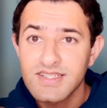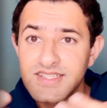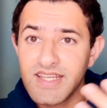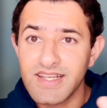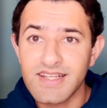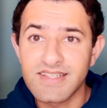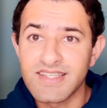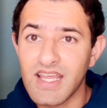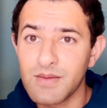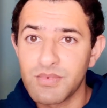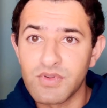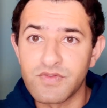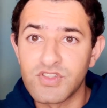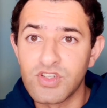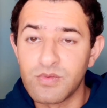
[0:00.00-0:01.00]
Let's take an
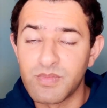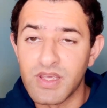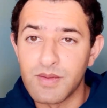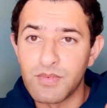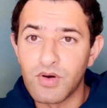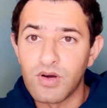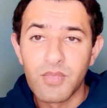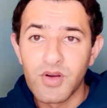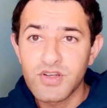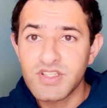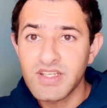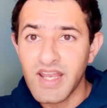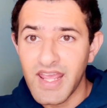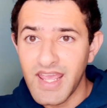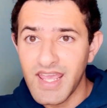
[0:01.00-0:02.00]
example of 2 people.
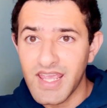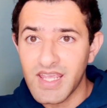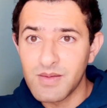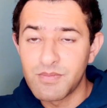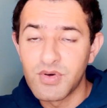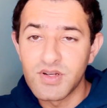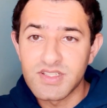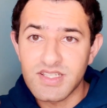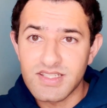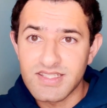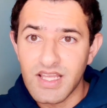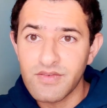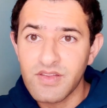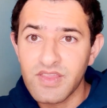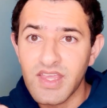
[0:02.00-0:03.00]
Person A puts
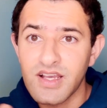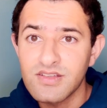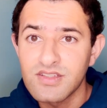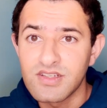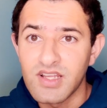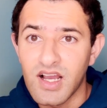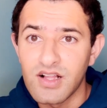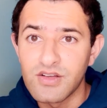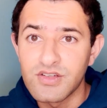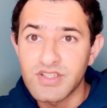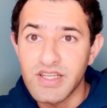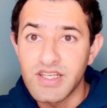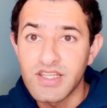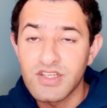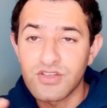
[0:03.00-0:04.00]
$7,000
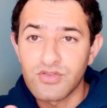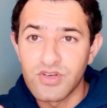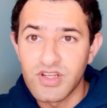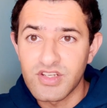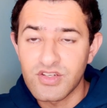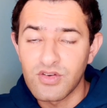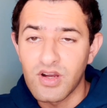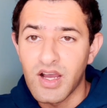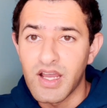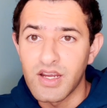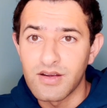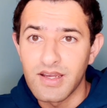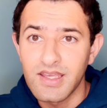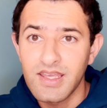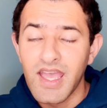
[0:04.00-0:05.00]
in his traditional
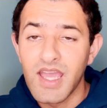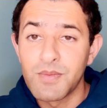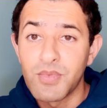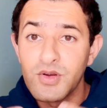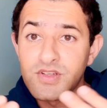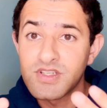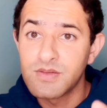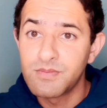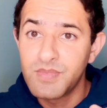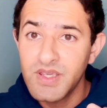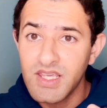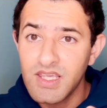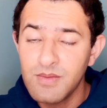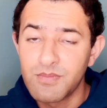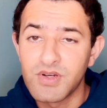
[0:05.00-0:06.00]
IRA, and person
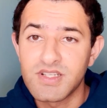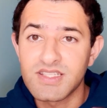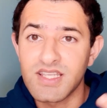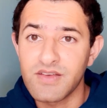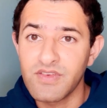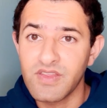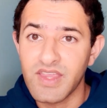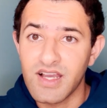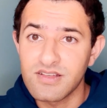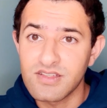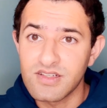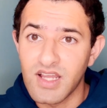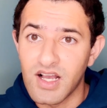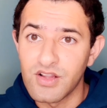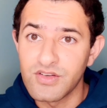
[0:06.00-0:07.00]
B puts
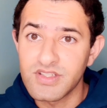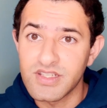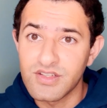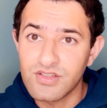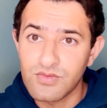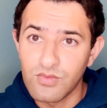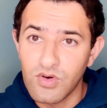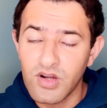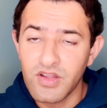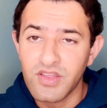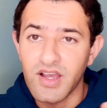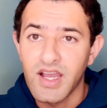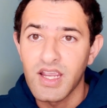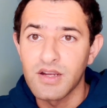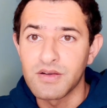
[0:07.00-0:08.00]
$7,000 in his Roth
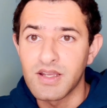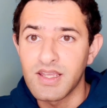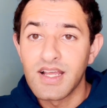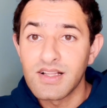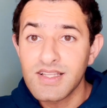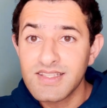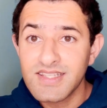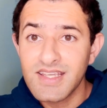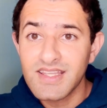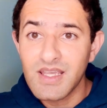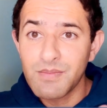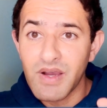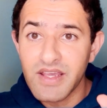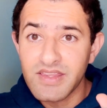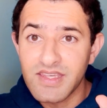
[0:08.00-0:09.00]
IRA. Now let's say they
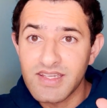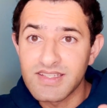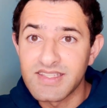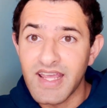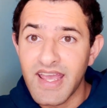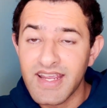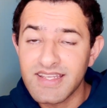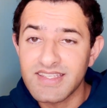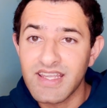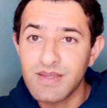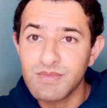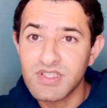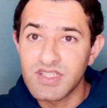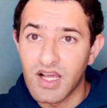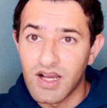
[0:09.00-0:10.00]
buy the exact
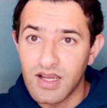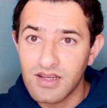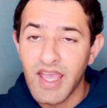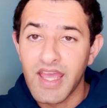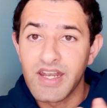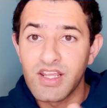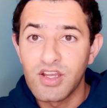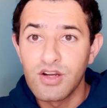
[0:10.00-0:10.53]
same stock and it